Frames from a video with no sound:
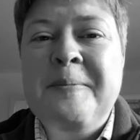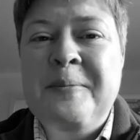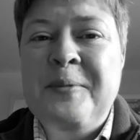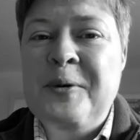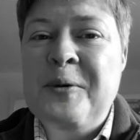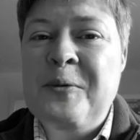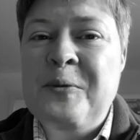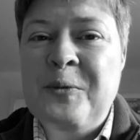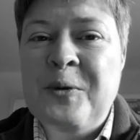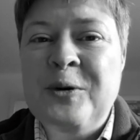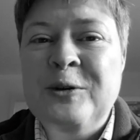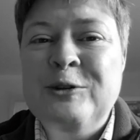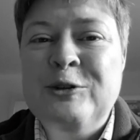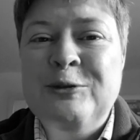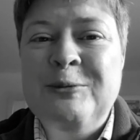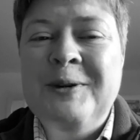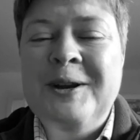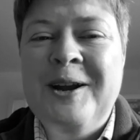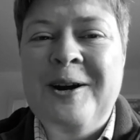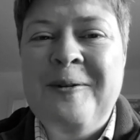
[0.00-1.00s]
but
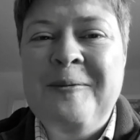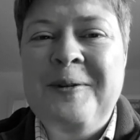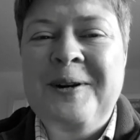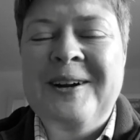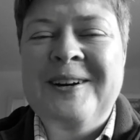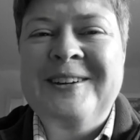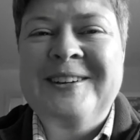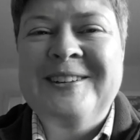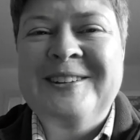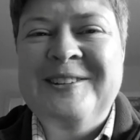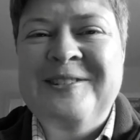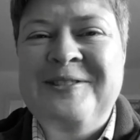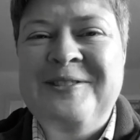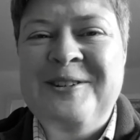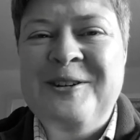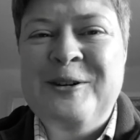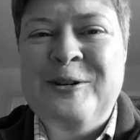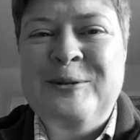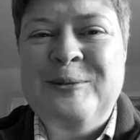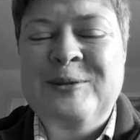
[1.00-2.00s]
watch me uploading the
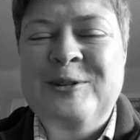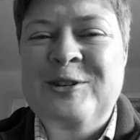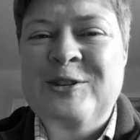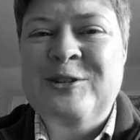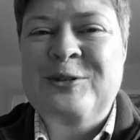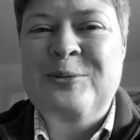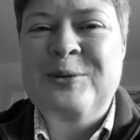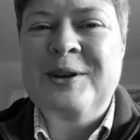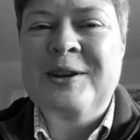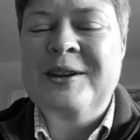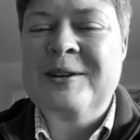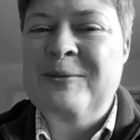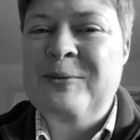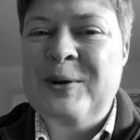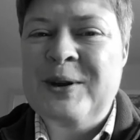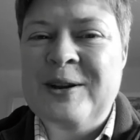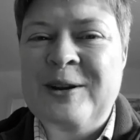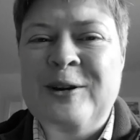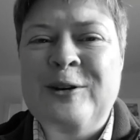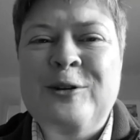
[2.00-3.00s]
films as we,
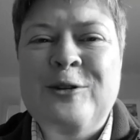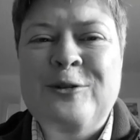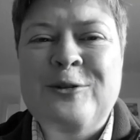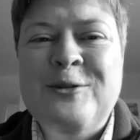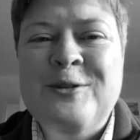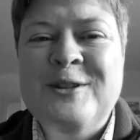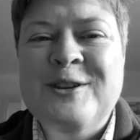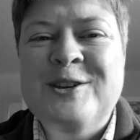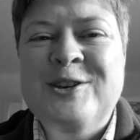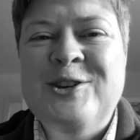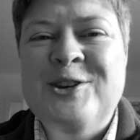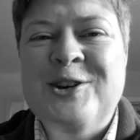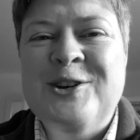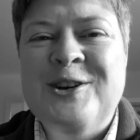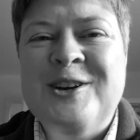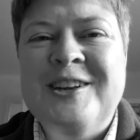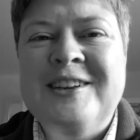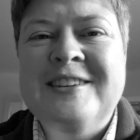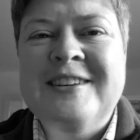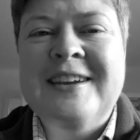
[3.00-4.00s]
we go through this
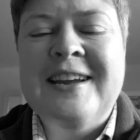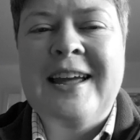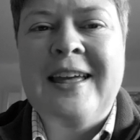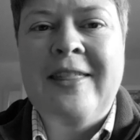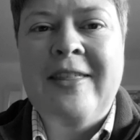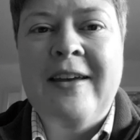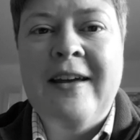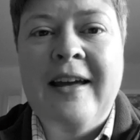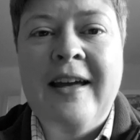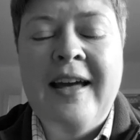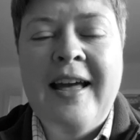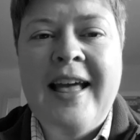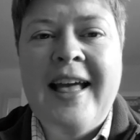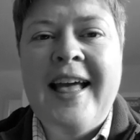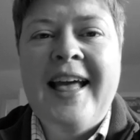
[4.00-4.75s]
journey together.